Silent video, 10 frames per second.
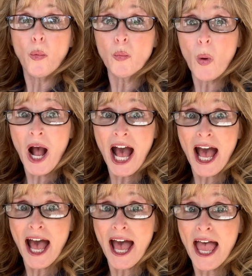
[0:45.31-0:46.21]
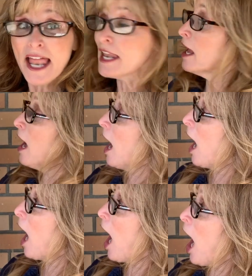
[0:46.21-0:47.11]
What?
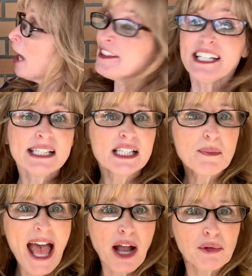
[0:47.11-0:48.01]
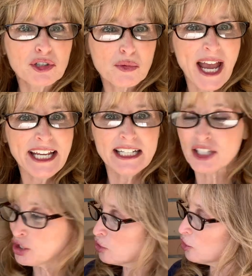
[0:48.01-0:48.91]
This is backwards, right?
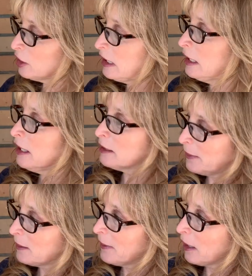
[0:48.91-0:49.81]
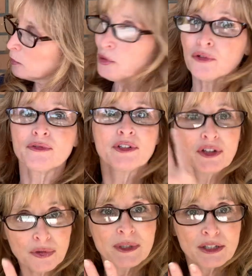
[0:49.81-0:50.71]
It's usually the big bad wolf and the
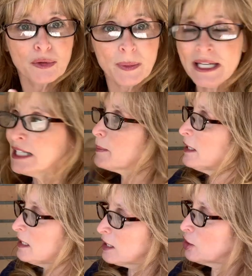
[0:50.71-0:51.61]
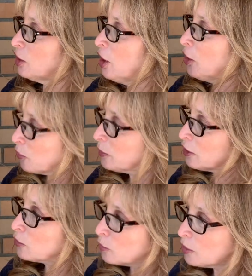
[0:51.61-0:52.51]
three little pigs, but this is the three
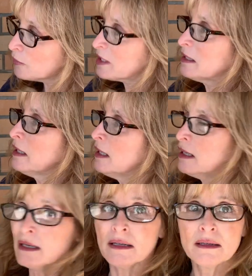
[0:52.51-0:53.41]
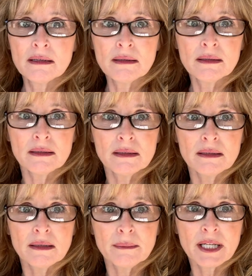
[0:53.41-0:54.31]
little wolves and the
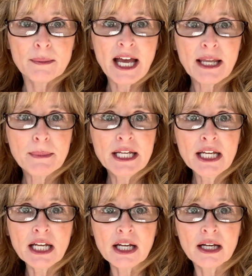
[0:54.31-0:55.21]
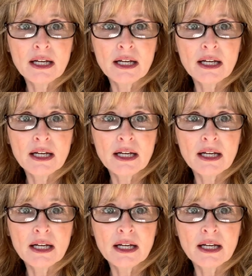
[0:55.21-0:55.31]
big bad pig.